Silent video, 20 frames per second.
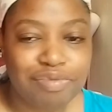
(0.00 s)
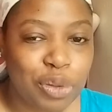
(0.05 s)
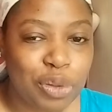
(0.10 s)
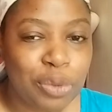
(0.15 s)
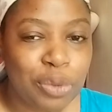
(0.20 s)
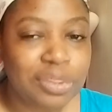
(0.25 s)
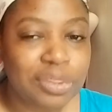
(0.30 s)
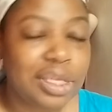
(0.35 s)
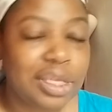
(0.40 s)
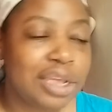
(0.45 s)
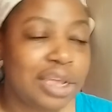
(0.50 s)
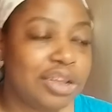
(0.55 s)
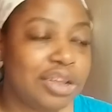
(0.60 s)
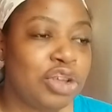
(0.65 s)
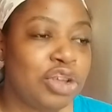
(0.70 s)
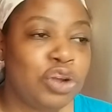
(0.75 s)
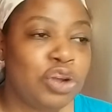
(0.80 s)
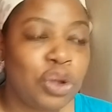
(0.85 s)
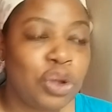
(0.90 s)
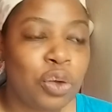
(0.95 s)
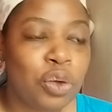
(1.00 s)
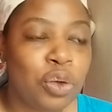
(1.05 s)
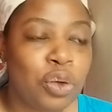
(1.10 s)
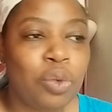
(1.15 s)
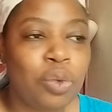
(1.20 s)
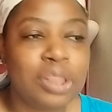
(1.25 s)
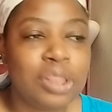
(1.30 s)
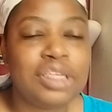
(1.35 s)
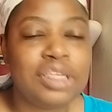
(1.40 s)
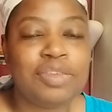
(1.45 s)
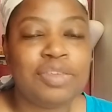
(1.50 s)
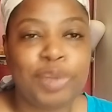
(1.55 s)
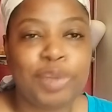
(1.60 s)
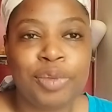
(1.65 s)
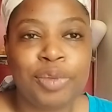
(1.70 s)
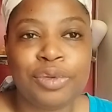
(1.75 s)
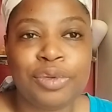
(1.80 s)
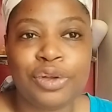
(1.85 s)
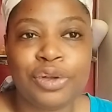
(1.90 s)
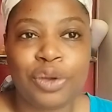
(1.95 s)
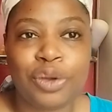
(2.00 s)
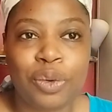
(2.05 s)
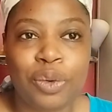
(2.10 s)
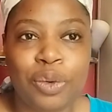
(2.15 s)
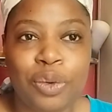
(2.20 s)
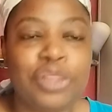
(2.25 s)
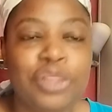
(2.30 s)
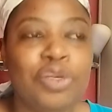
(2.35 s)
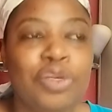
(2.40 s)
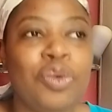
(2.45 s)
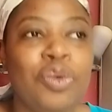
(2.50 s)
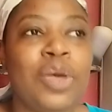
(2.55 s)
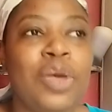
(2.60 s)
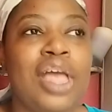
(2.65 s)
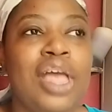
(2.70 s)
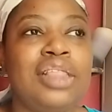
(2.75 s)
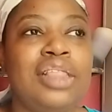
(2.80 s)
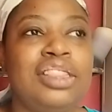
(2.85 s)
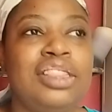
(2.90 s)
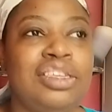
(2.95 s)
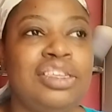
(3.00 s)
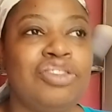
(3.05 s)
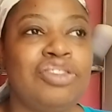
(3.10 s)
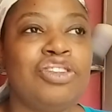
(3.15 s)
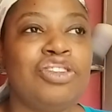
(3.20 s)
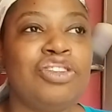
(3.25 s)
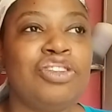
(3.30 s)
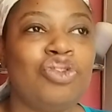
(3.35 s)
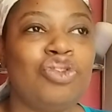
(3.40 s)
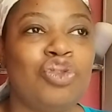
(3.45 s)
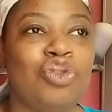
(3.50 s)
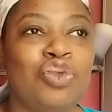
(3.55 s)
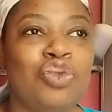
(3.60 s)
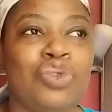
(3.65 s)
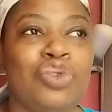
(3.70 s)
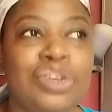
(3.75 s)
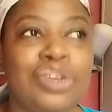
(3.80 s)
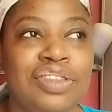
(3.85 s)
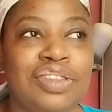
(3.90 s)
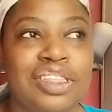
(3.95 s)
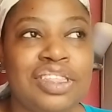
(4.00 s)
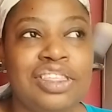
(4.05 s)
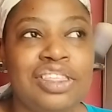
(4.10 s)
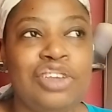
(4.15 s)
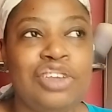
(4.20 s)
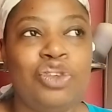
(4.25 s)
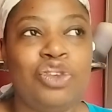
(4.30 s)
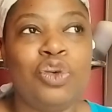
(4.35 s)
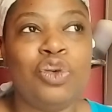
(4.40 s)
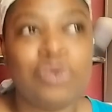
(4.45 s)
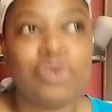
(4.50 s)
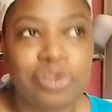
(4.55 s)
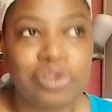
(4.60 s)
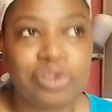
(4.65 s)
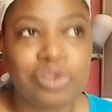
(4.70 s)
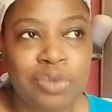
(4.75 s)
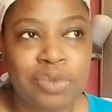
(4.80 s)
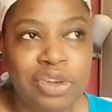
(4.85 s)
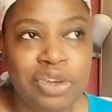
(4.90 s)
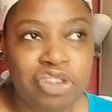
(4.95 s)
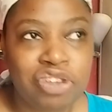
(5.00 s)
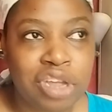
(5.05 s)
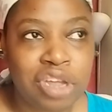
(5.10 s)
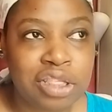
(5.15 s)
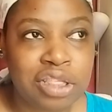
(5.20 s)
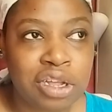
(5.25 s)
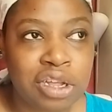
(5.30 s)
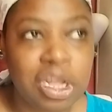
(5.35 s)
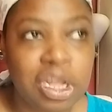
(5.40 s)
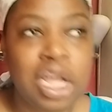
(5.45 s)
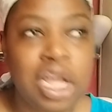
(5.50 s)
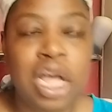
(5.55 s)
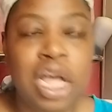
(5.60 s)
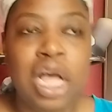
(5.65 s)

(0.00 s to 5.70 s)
both. Like, what these people are going through, and these are the stories that they told to each other,